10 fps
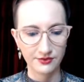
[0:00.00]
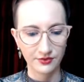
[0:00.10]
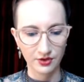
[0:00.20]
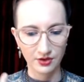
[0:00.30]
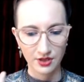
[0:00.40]

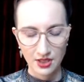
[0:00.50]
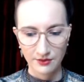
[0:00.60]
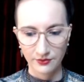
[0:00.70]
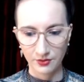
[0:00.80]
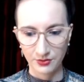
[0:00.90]
for
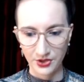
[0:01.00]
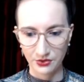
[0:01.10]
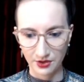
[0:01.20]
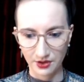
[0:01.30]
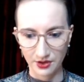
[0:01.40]
for
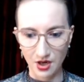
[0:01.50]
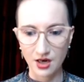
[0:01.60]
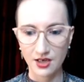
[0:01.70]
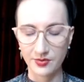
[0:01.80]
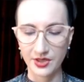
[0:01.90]
pure
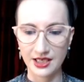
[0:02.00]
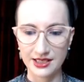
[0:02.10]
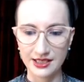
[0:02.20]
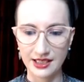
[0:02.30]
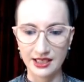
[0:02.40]
art, because
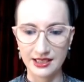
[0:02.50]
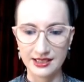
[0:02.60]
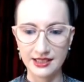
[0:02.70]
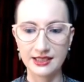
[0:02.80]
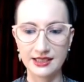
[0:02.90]
it, it
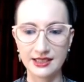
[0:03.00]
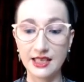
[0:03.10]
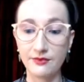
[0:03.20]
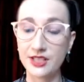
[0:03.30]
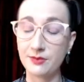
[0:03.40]
exists
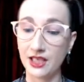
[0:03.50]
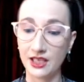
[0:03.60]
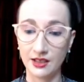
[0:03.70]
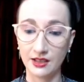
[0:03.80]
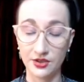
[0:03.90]
if it's
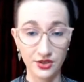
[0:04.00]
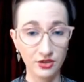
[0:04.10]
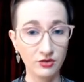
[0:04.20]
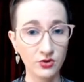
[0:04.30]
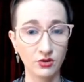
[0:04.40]
being
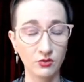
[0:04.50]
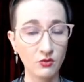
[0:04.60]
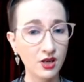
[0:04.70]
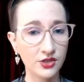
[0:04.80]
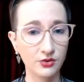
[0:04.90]
consumed or
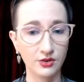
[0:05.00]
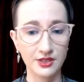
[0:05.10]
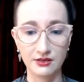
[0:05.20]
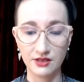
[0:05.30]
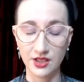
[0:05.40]
watched or,
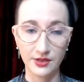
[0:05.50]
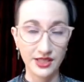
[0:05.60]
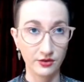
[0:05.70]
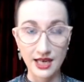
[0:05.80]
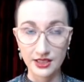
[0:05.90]
you know,
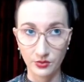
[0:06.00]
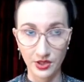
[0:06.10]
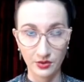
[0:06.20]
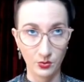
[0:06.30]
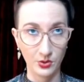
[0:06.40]
interacted
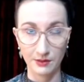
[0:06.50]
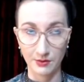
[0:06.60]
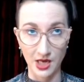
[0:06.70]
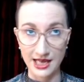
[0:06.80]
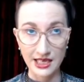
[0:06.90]
with with by
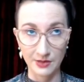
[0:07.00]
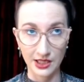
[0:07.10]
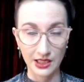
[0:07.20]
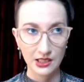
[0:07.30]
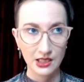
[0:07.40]

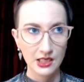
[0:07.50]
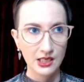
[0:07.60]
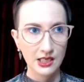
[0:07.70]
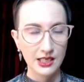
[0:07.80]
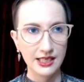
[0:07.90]
anybody.
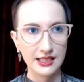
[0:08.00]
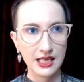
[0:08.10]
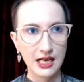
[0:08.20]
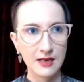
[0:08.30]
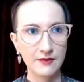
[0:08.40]
It
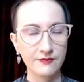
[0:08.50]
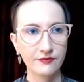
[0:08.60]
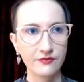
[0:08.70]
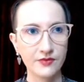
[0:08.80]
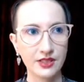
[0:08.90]
um
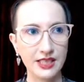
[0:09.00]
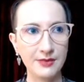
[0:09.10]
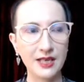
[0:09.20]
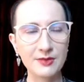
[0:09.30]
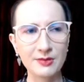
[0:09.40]
it
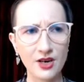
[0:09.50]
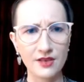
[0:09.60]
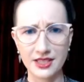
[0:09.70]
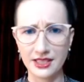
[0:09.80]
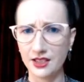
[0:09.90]
becomes part of
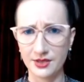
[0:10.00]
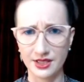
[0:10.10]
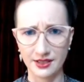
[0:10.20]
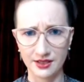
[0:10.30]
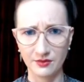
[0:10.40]
this
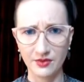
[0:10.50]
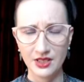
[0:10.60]
ecosystem,